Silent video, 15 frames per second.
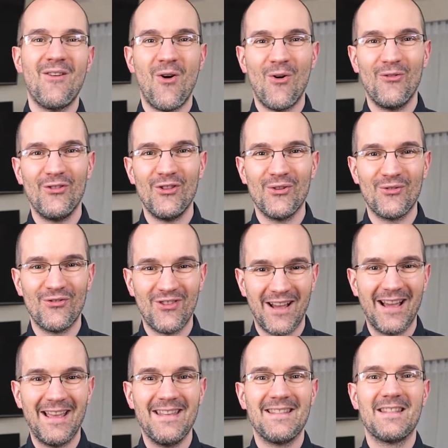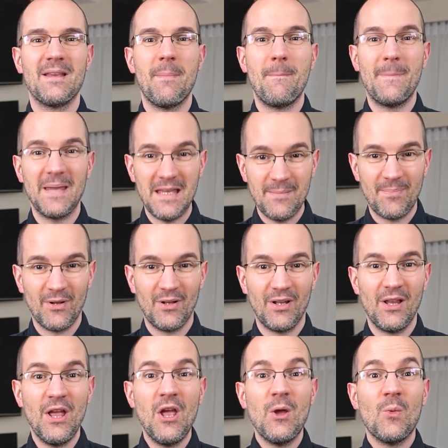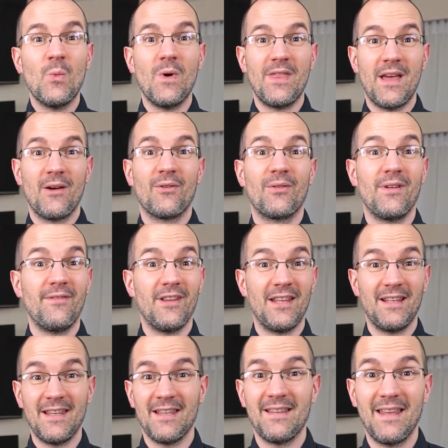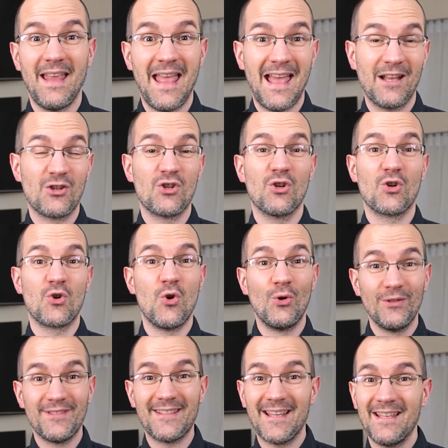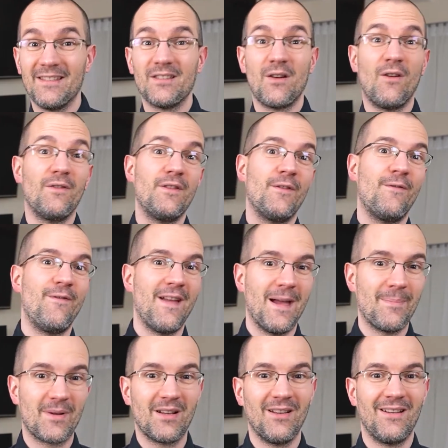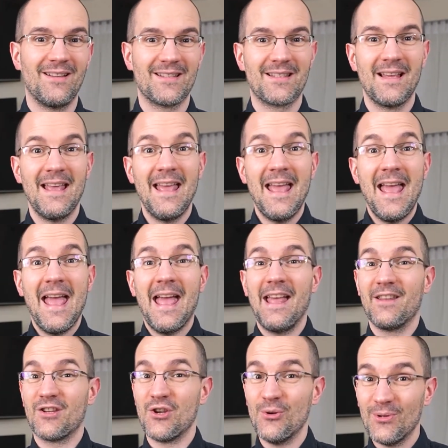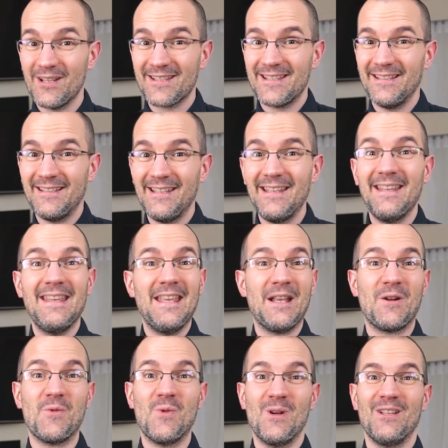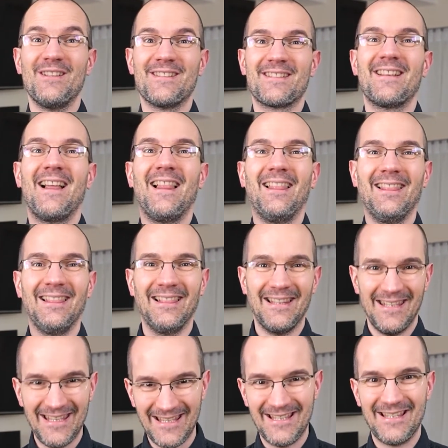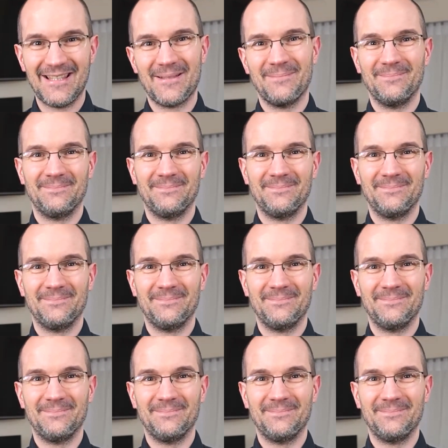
of the right people without revealing the actual content of the web class, and curiosity equals leads.